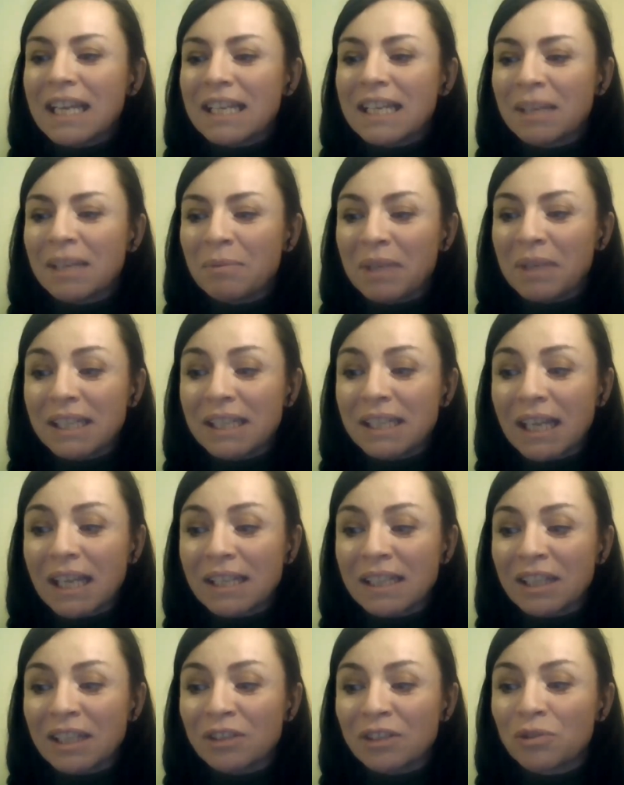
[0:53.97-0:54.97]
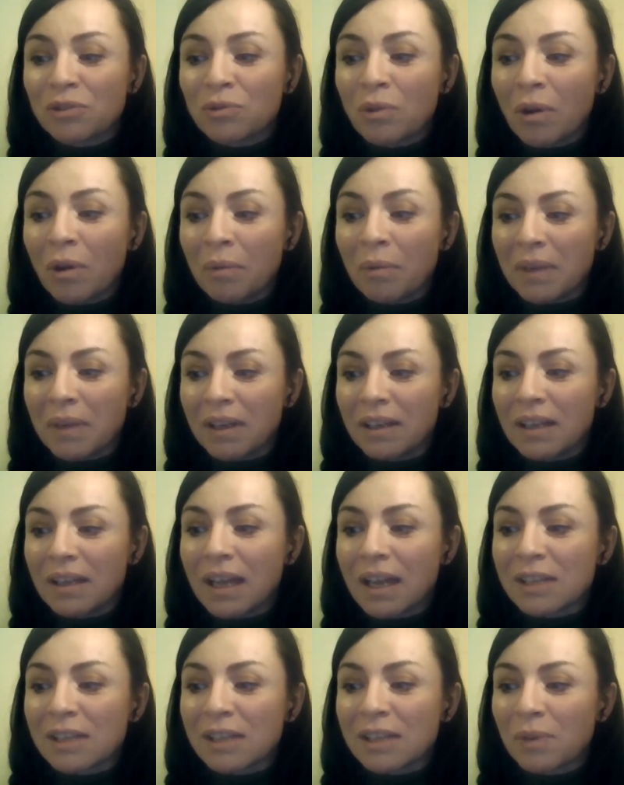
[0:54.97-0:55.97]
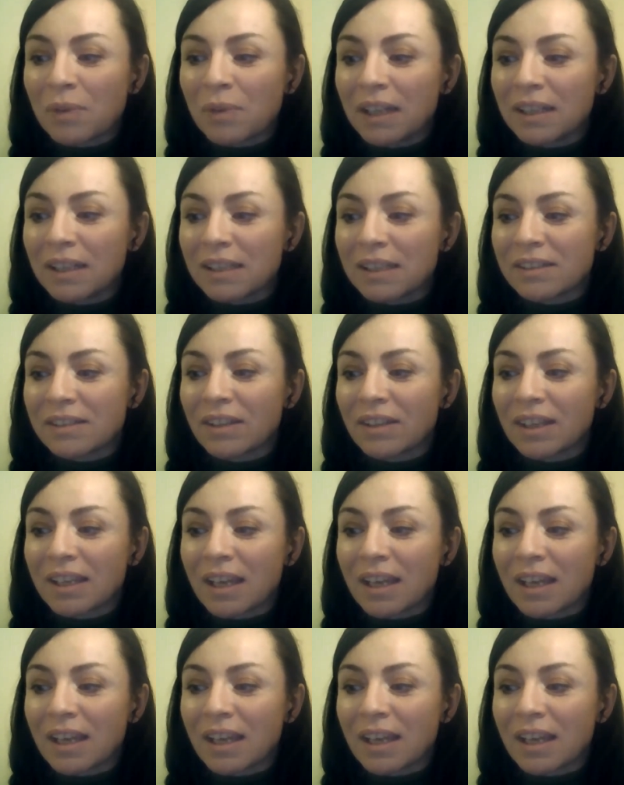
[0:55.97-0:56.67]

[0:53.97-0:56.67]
debilitating trauma, as well as the